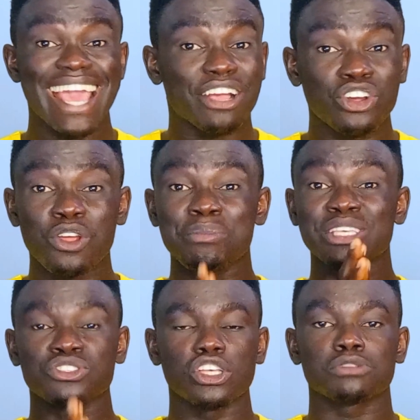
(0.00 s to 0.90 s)
The
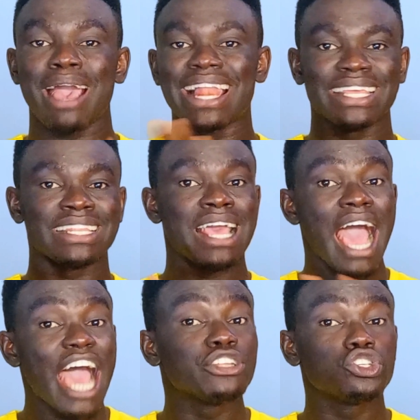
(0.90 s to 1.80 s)
economy is not smiling
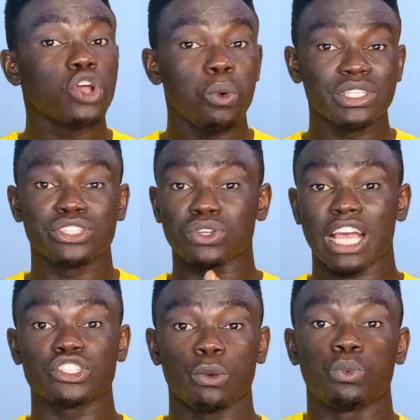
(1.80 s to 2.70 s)
and you don't want it to
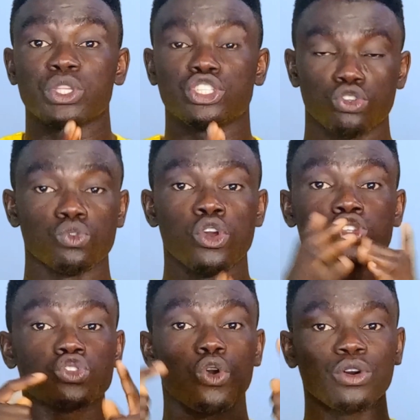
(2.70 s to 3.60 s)
catch up with
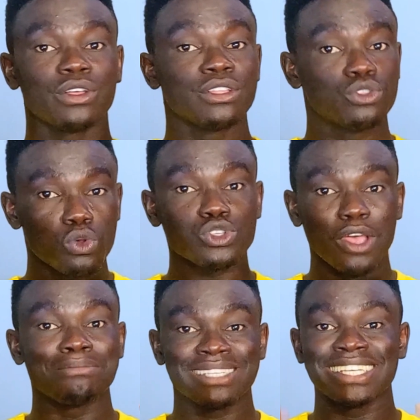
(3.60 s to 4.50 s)
you, so do
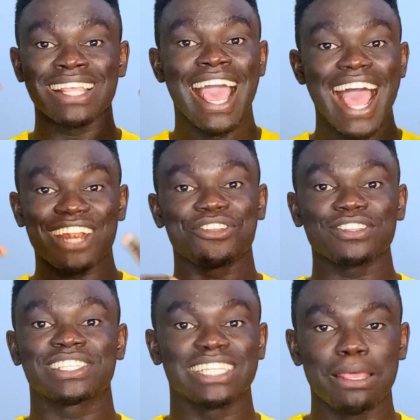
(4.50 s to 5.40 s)
something and
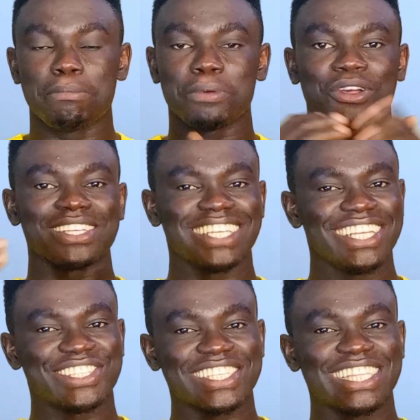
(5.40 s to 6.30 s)
don't sleep, because a
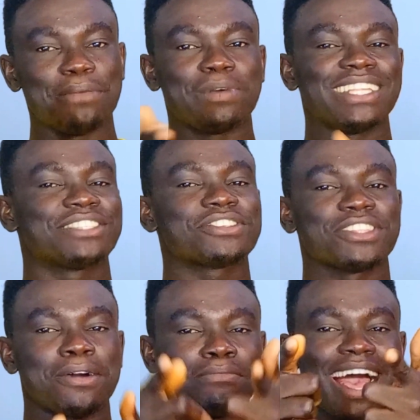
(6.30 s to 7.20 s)
little sleep, a little
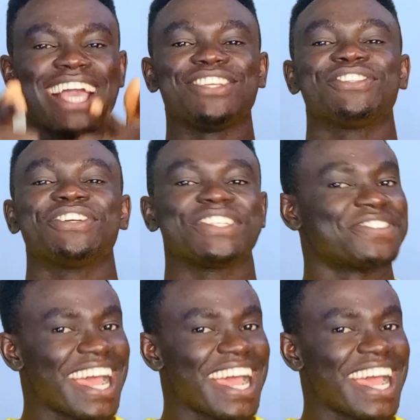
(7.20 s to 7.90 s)
slumber, you know the